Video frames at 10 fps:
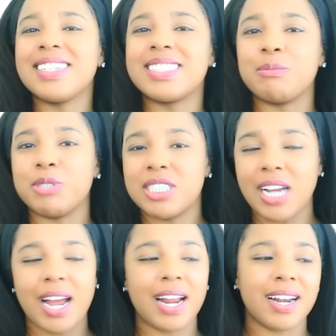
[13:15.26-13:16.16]
and she be
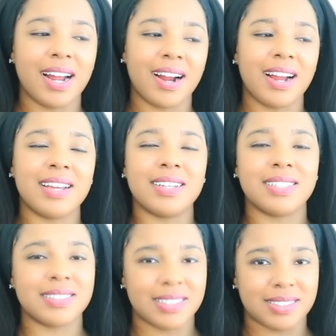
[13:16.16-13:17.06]
shading her
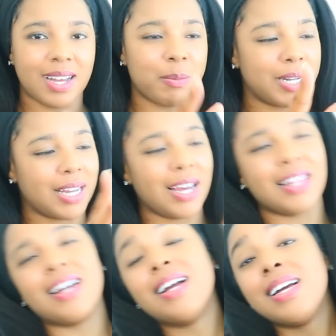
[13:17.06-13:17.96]
it, it's coming
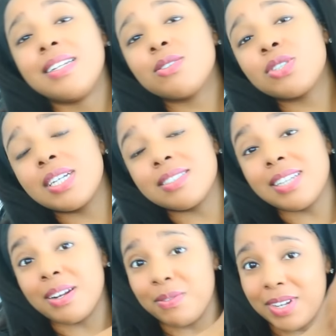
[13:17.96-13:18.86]
together this was an
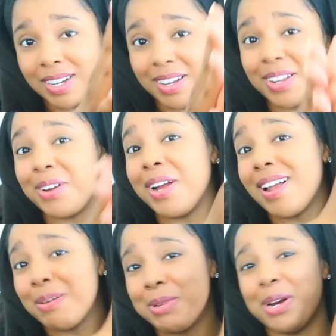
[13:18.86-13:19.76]
entertaining video though
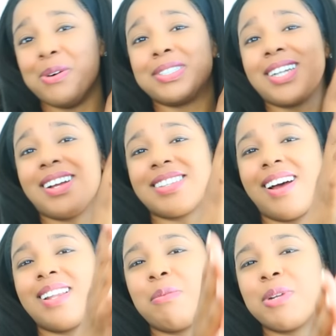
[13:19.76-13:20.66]
y'all let me know what
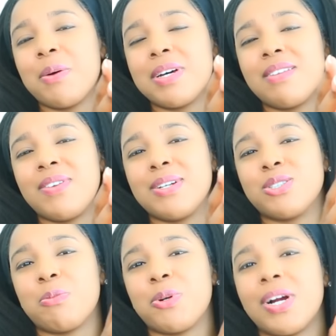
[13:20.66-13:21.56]
y'all thought let me know what other
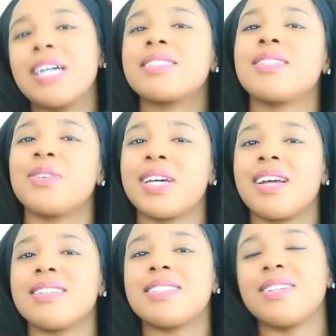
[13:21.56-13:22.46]
videos you want to react
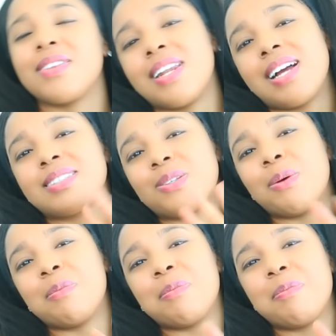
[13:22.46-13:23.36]
to and i'll see you in the next one